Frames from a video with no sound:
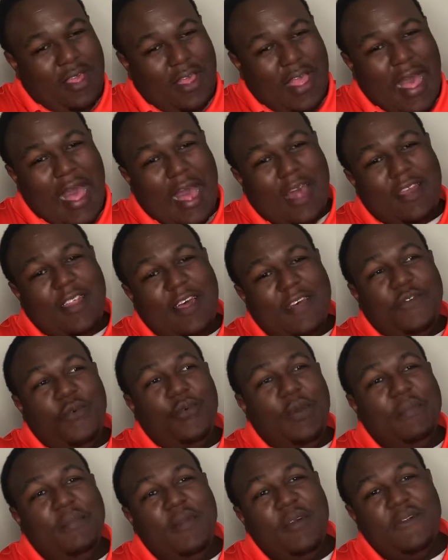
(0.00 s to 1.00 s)
I love it
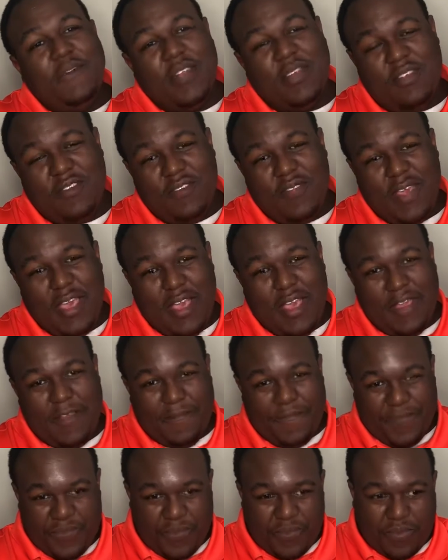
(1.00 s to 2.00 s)
when movies do
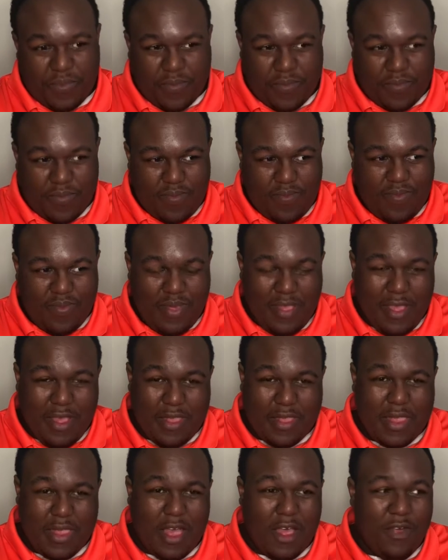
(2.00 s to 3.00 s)
that.
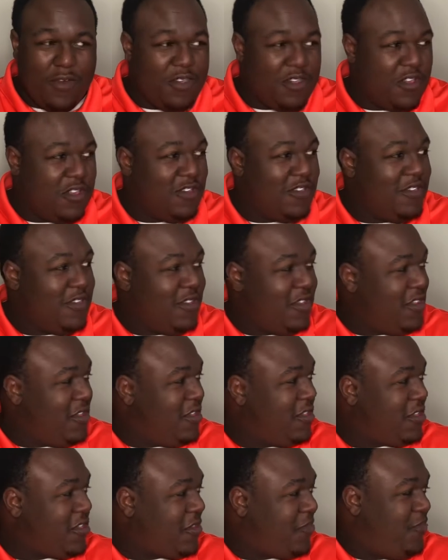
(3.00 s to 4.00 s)
So
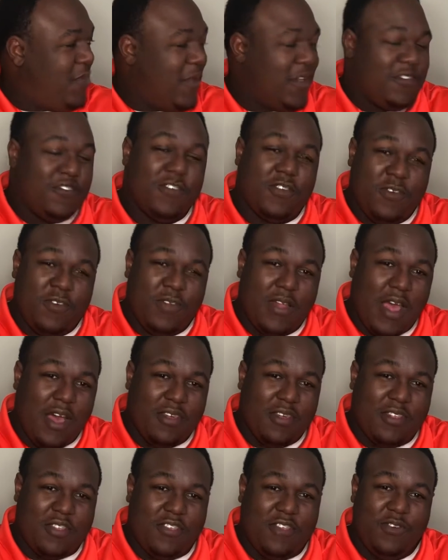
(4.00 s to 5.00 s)
special
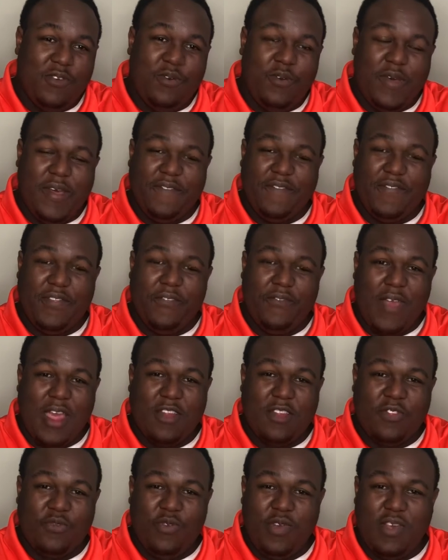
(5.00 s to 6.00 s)
kudos to whoever the
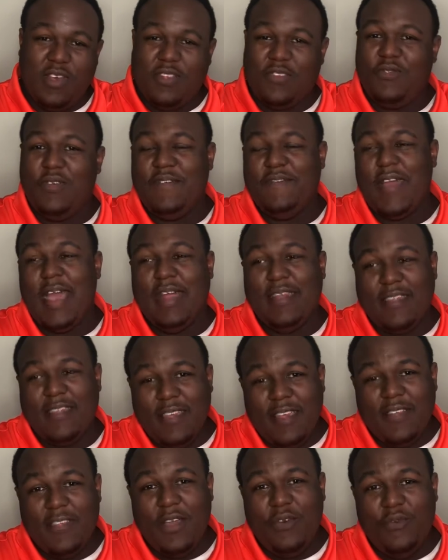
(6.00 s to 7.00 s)
writers was, whoever
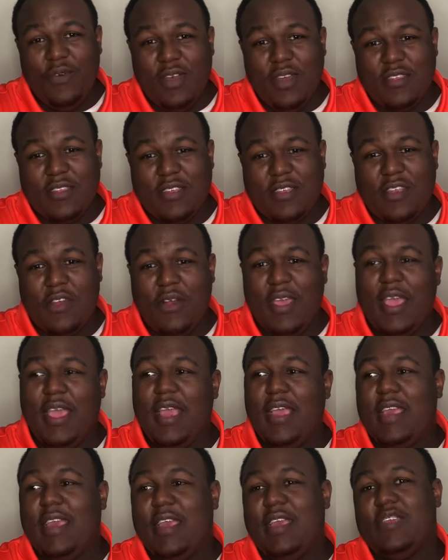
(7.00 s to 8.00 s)
idea there was, to go ahead
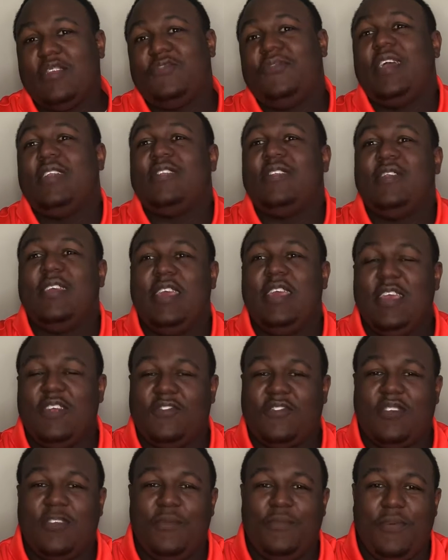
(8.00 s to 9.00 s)
and get straight to the
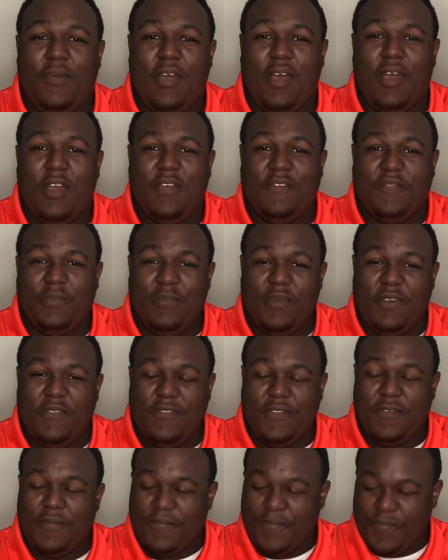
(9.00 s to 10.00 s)
interesting part of the movie.